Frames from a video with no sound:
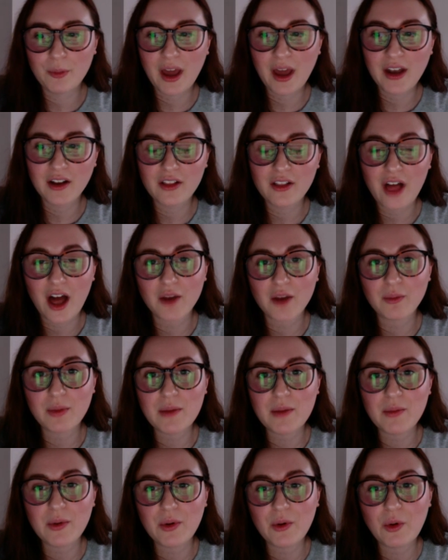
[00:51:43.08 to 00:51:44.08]
And a lot of
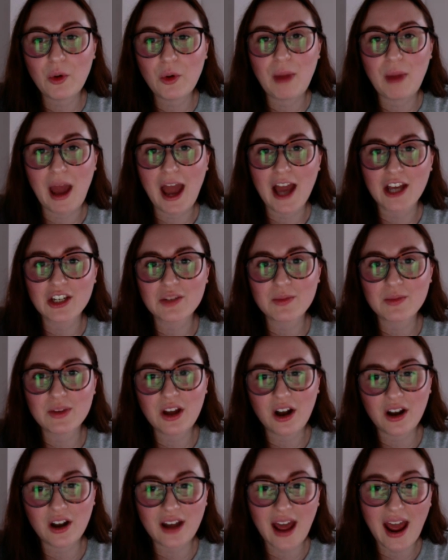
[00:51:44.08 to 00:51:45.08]
people will bash me
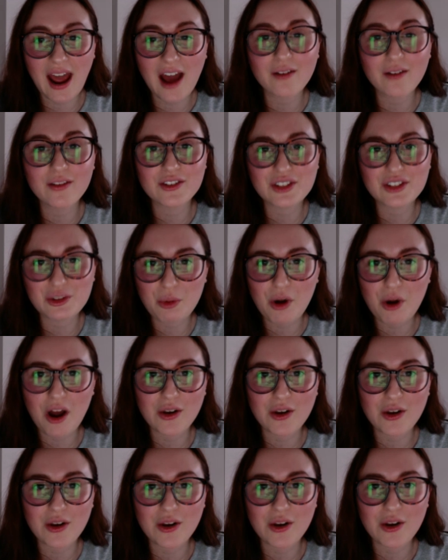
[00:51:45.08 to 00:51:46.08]
on how The
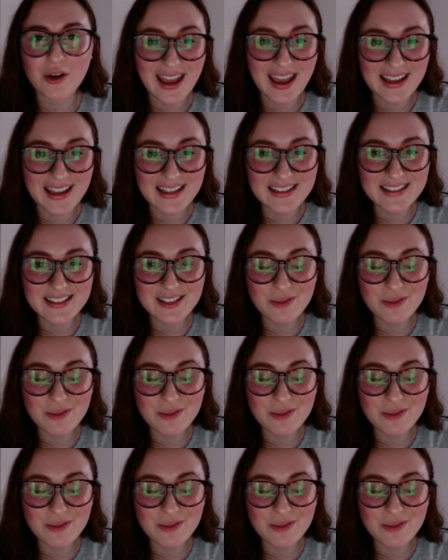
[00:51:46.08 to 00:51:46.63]
Sopranos ends,